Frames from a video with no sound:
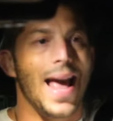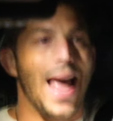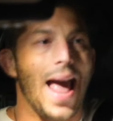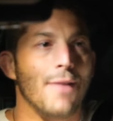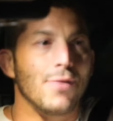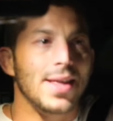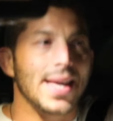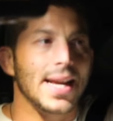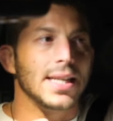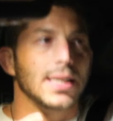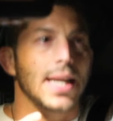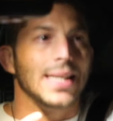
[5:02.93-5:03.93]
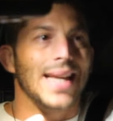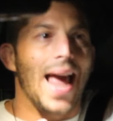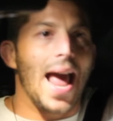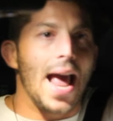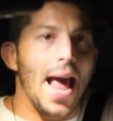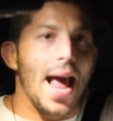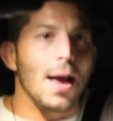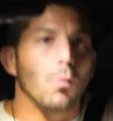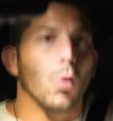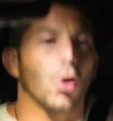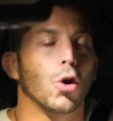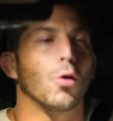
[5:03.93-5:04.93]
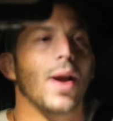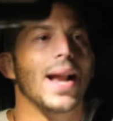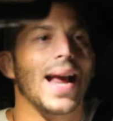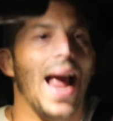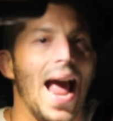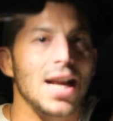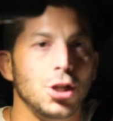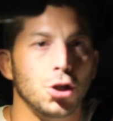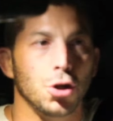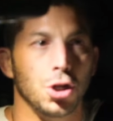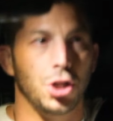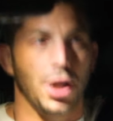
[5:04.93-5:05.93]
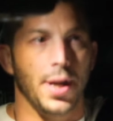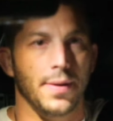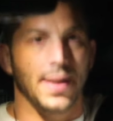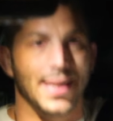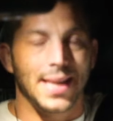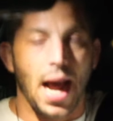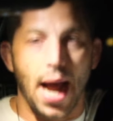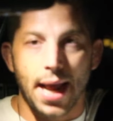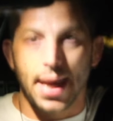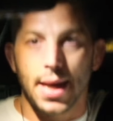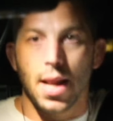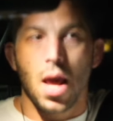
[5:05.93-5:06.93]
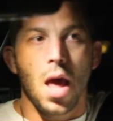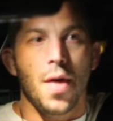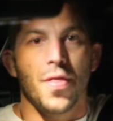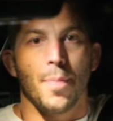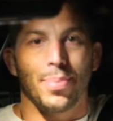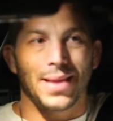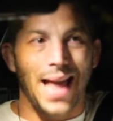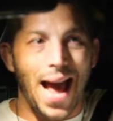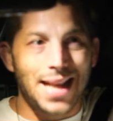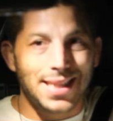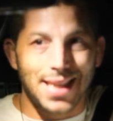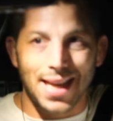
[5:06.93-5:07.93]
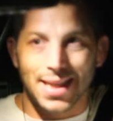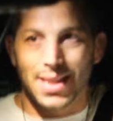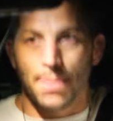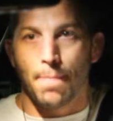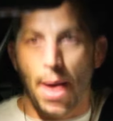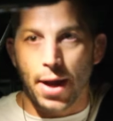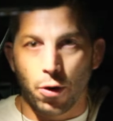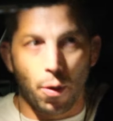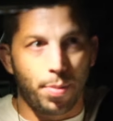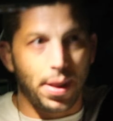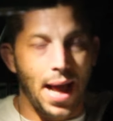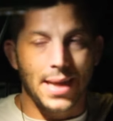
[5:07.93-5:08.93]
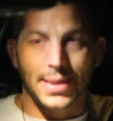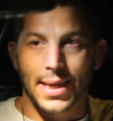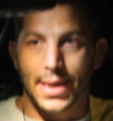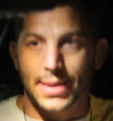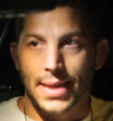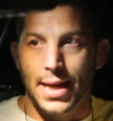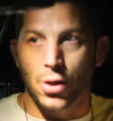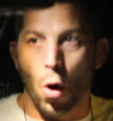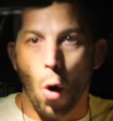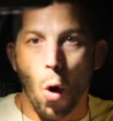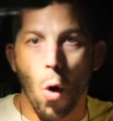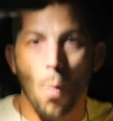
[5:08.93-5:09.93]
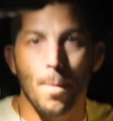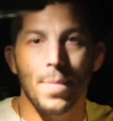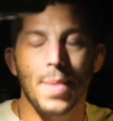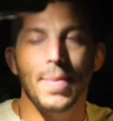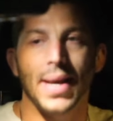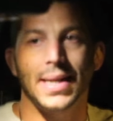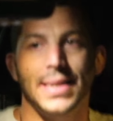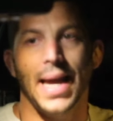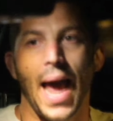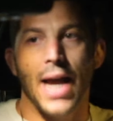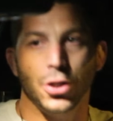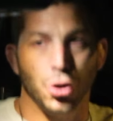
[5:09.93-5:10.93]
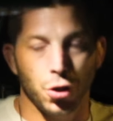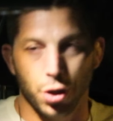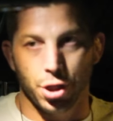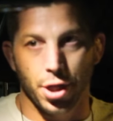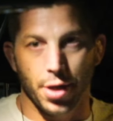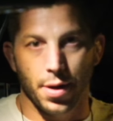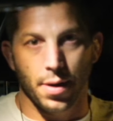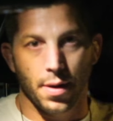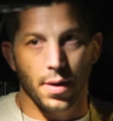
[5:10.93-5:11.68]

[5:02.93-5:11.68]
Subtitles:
everything is we're creating estrogen. The diet, the plastics, the microplastics, it all mimics estrogen.